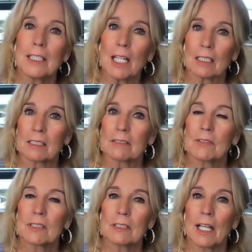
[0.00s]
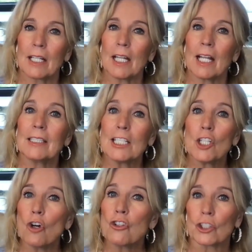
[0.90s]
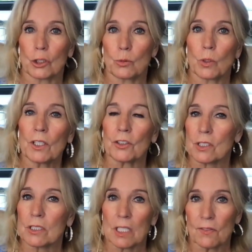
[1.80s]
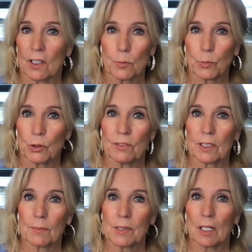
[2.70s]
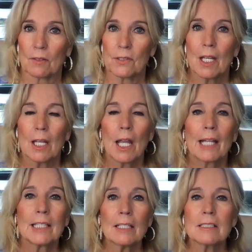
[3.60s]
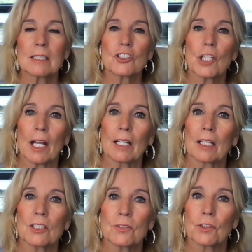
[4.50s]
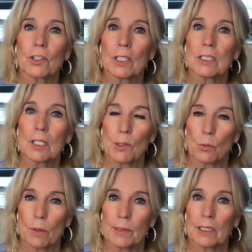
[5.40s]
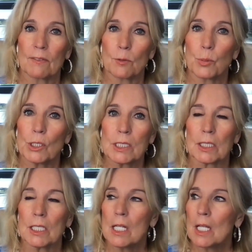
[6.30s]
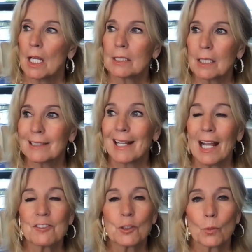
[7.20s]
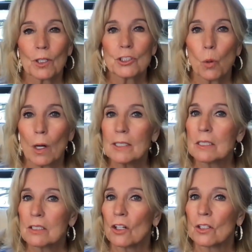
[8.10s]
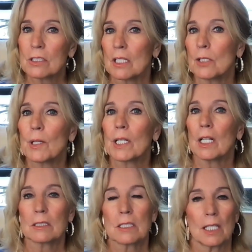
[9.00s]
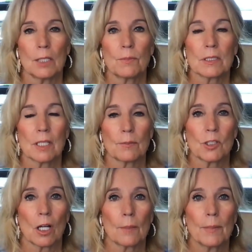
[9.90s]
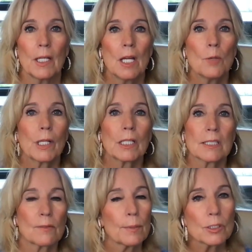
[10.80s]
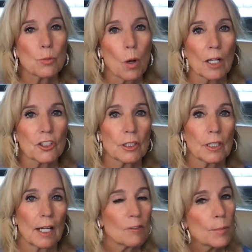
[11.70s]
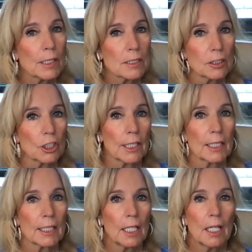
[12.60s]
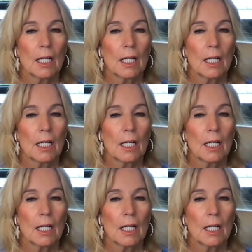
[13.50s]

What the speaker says: Yes. And they know they're good workers because they've already proven themselves. And that's the challenge for some of the women leaving prison is that they have to work twice as hard as anybody else to keep the same job because everybody's watching, everybody's looking.